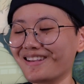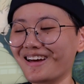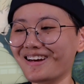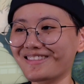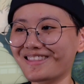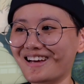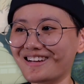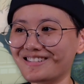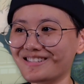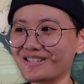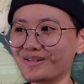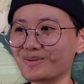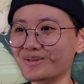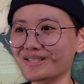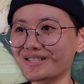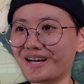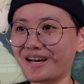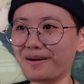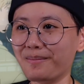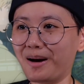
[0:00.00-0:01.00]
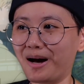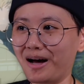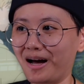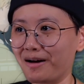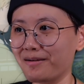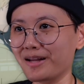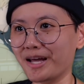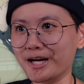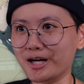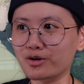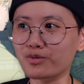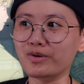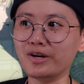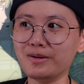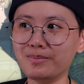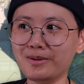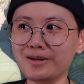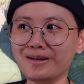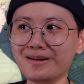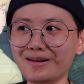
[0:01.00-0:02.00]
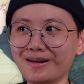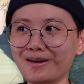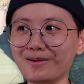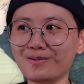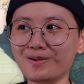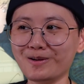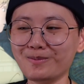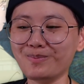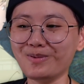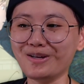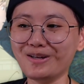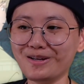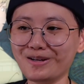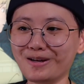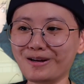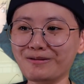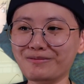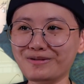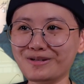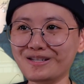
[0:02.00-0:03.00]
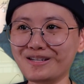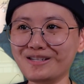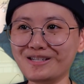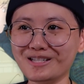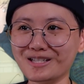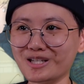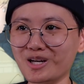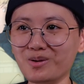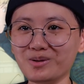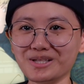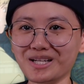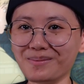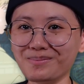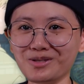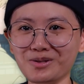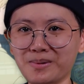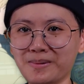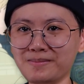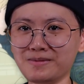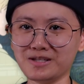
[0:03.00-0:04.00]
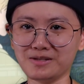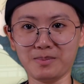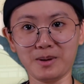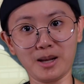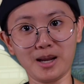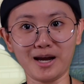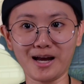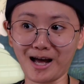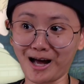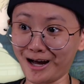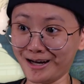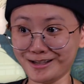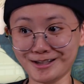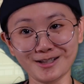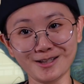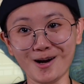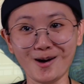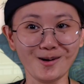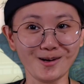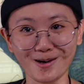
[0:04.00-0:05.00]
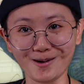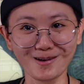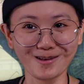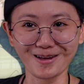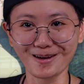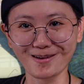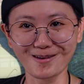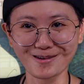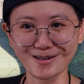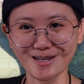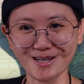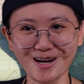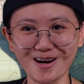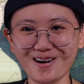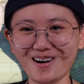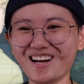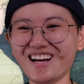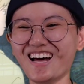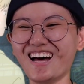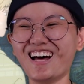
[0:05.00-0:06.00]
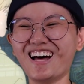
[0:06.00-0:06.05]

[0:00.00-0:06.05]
like that she was thinking about how, like, creepy it would be if she just goes up to him and just be like, I saw your little show.